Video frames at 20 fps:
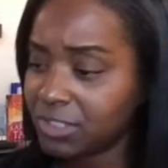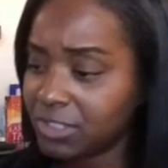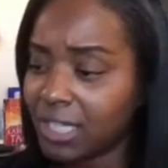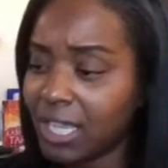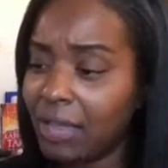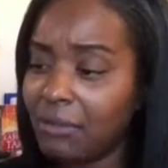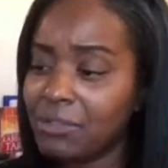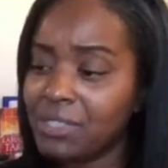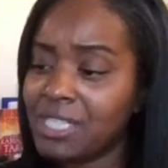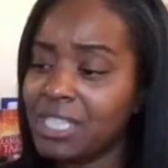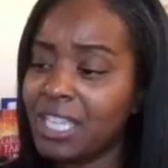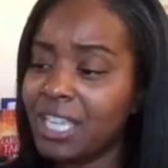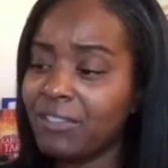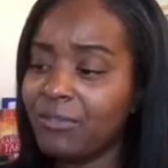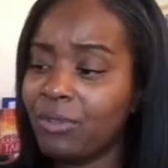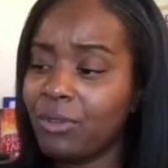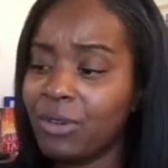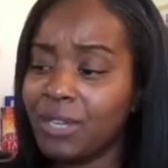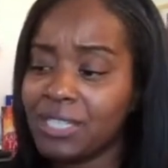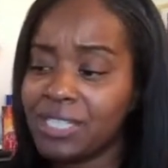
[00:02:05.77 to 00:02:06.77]
I was looking
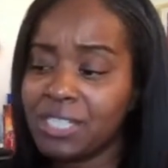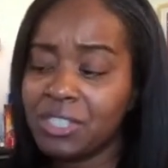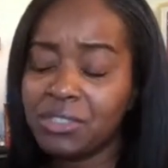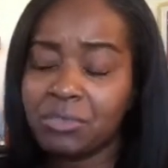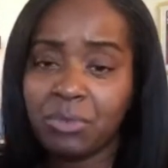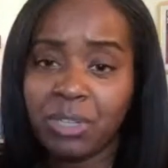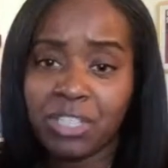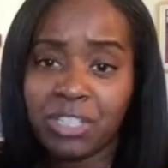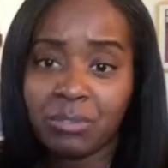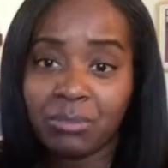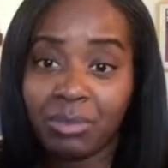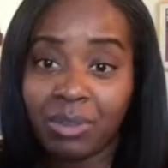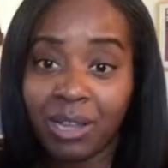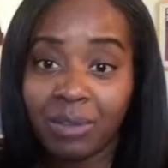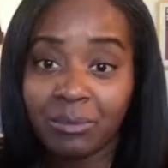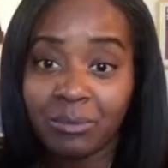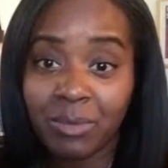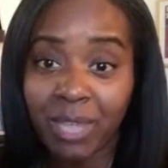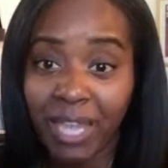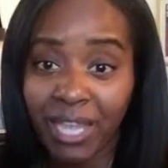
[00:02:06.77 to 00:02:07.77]
for a situation,
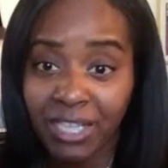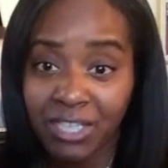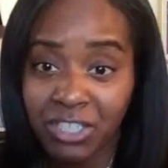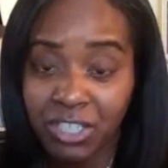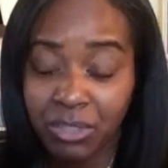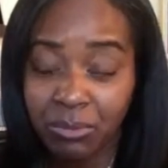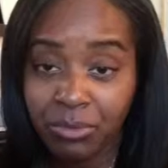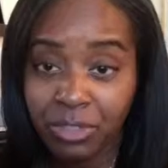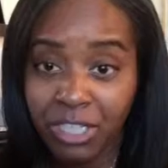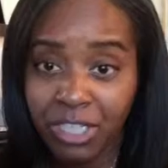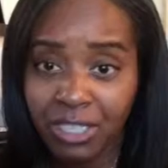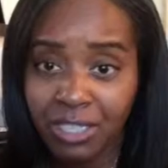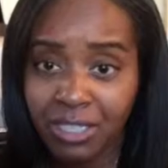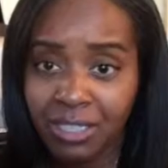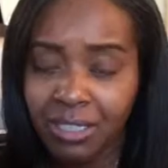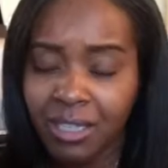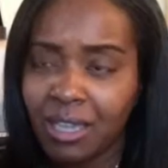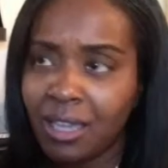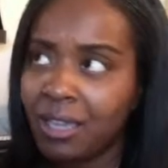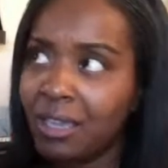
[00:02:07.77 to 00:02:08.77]
problem, action
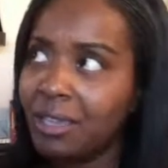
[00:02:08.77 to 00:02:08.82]
reading,